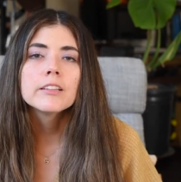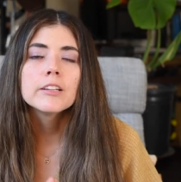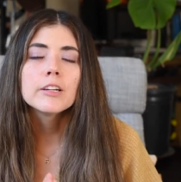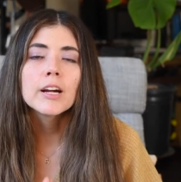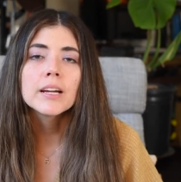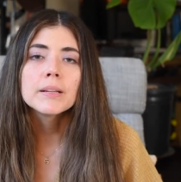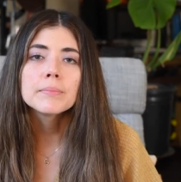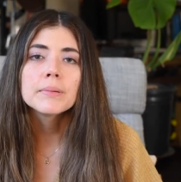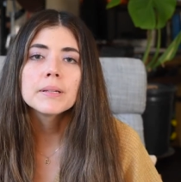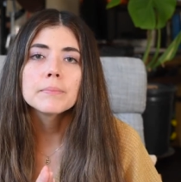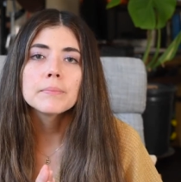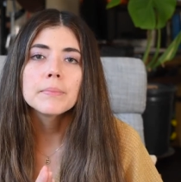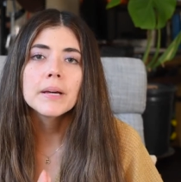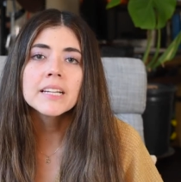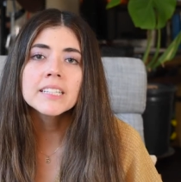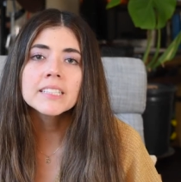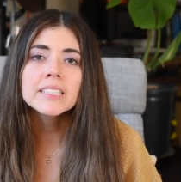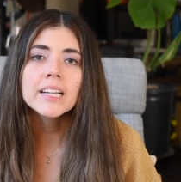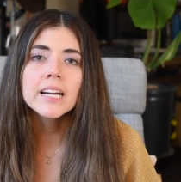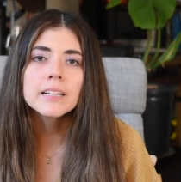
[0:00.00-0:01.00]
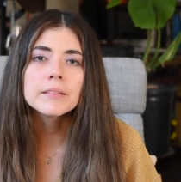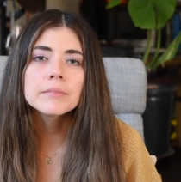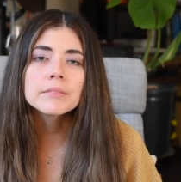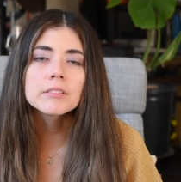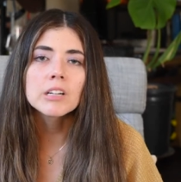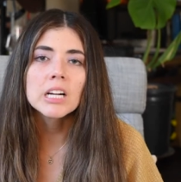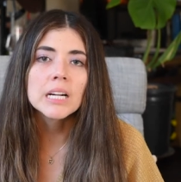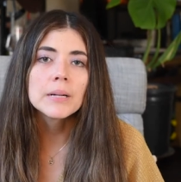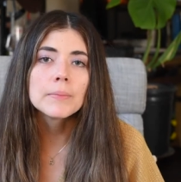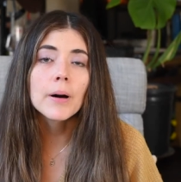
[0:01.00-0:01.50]
there had been many times
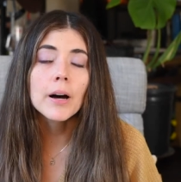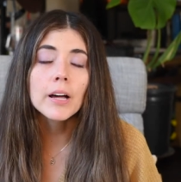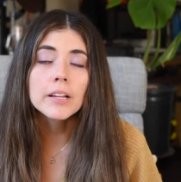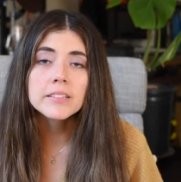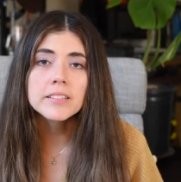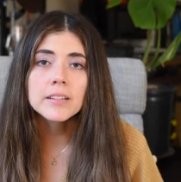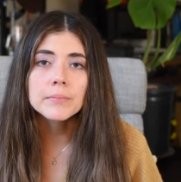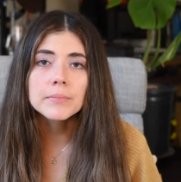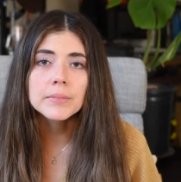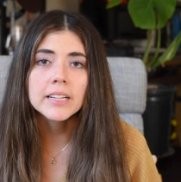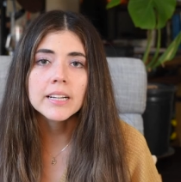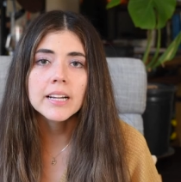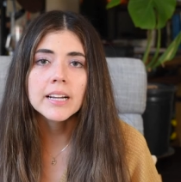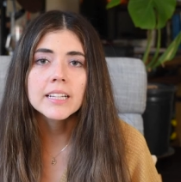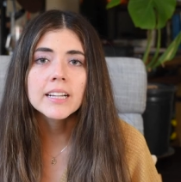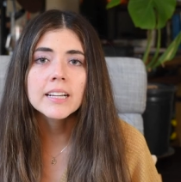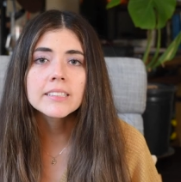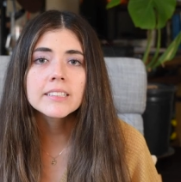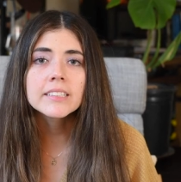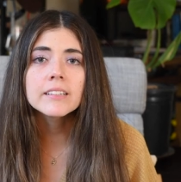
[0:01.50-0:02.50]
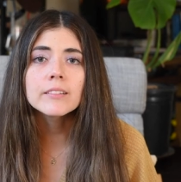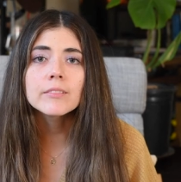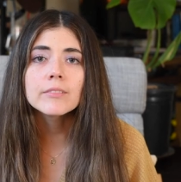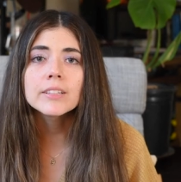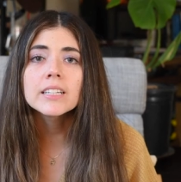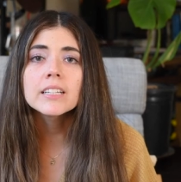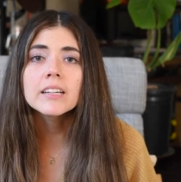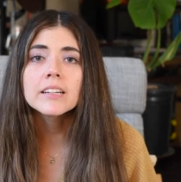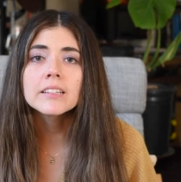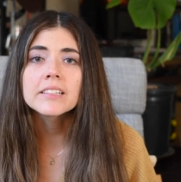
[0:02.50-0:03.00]
where I bought something and I didn't
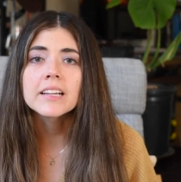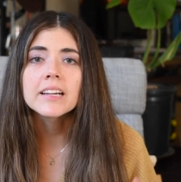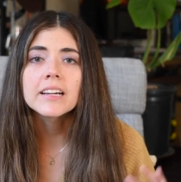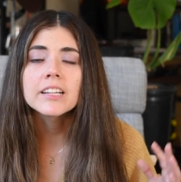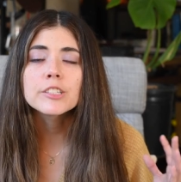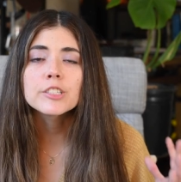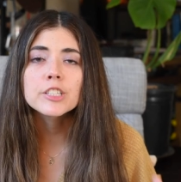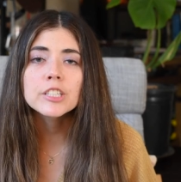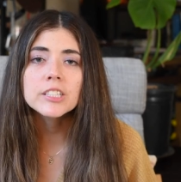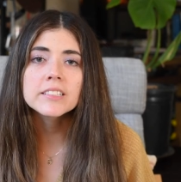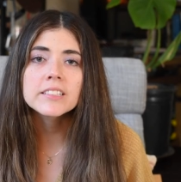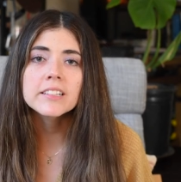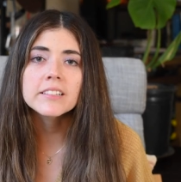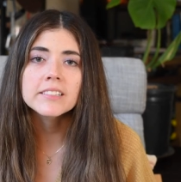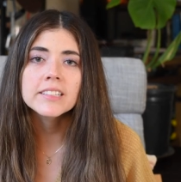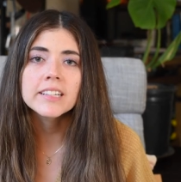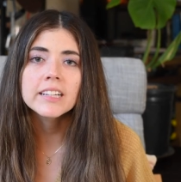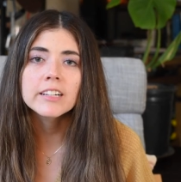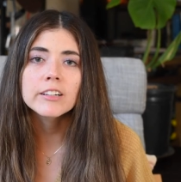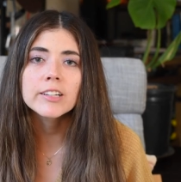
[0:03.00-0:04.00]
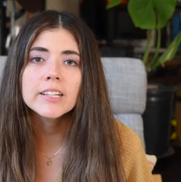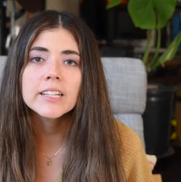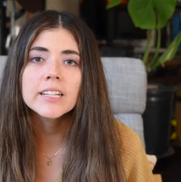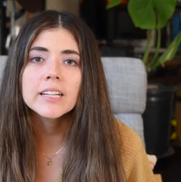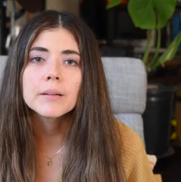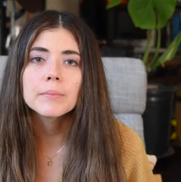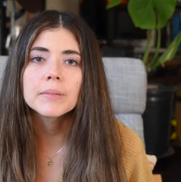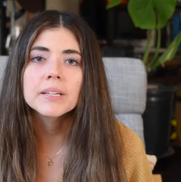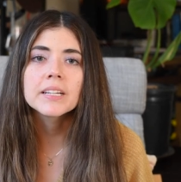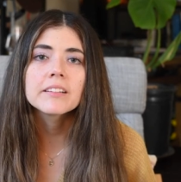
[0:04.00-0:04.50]
realize it had cheese as the
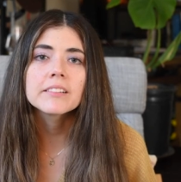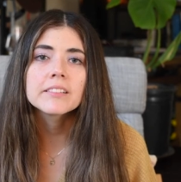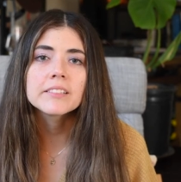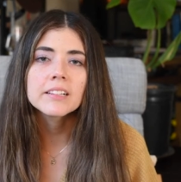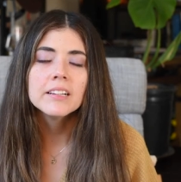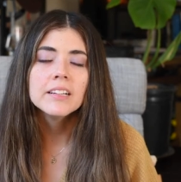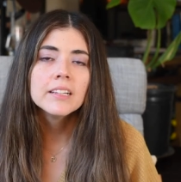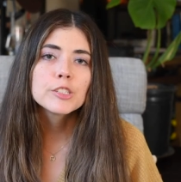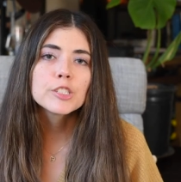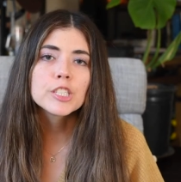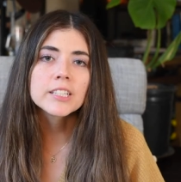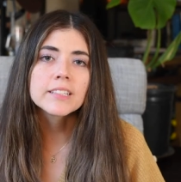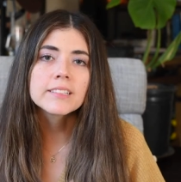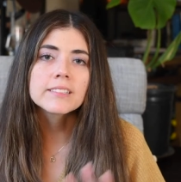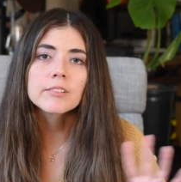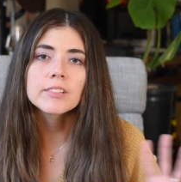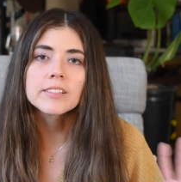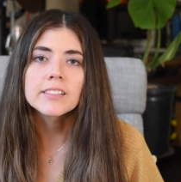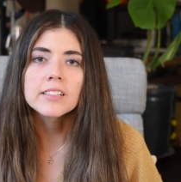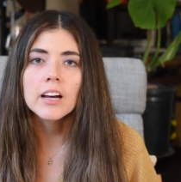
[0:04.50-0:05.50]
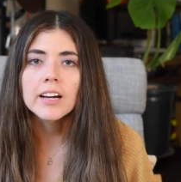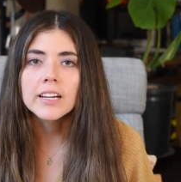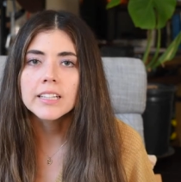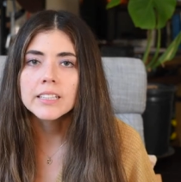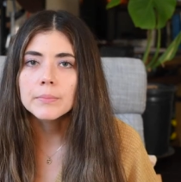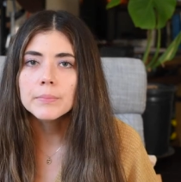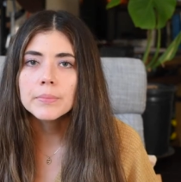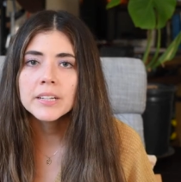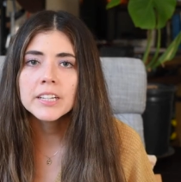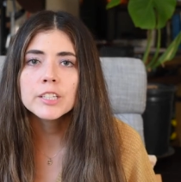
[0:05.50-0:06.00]
ingredient because cheese was not in
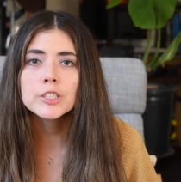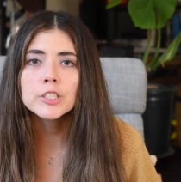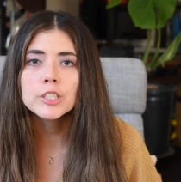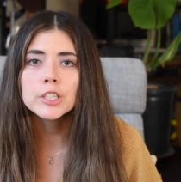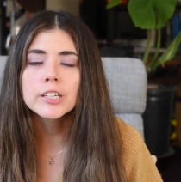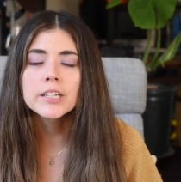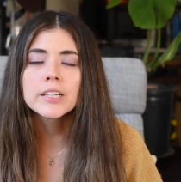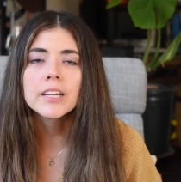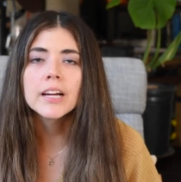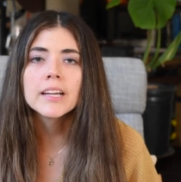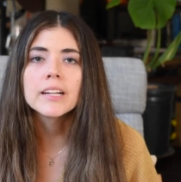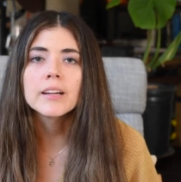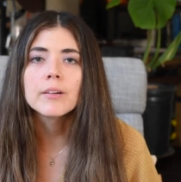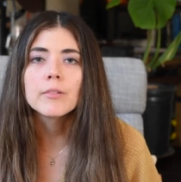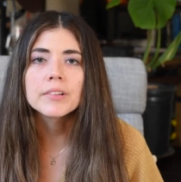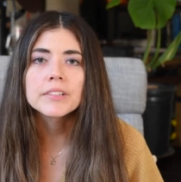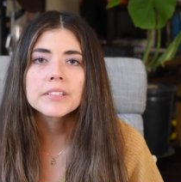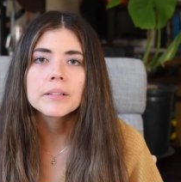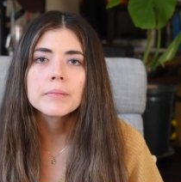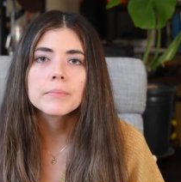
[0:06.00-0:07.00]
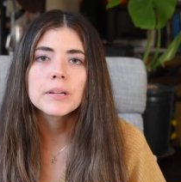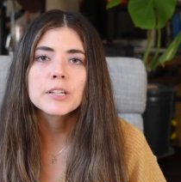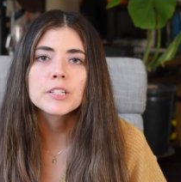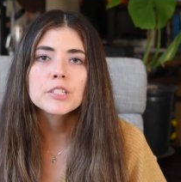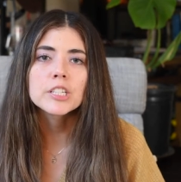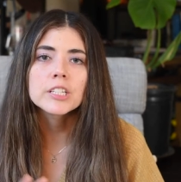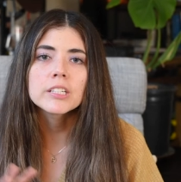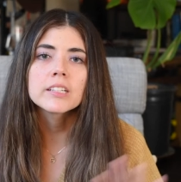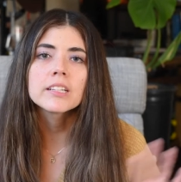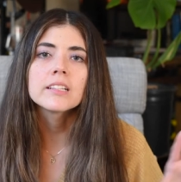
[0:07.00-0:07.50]
the picture and it wasn't
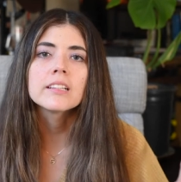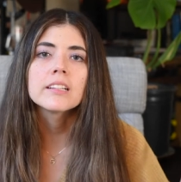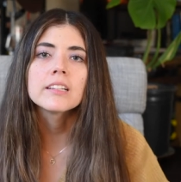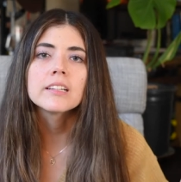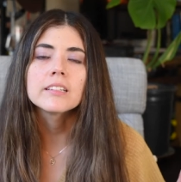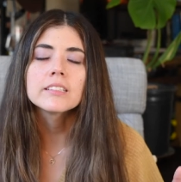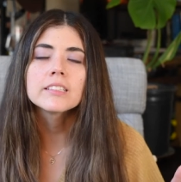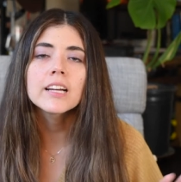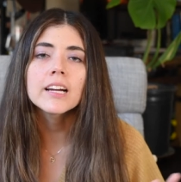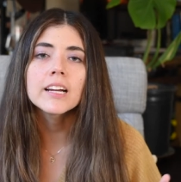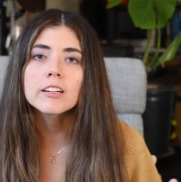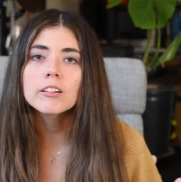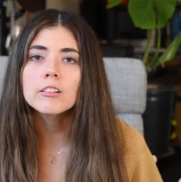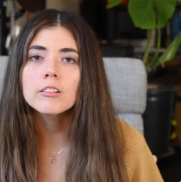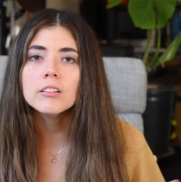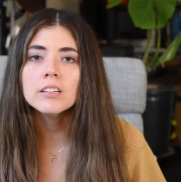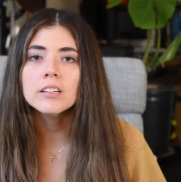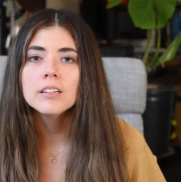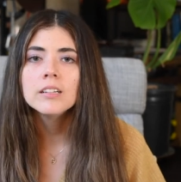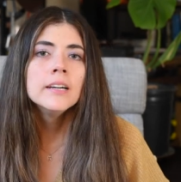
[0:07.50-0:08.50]
mentioned in the title.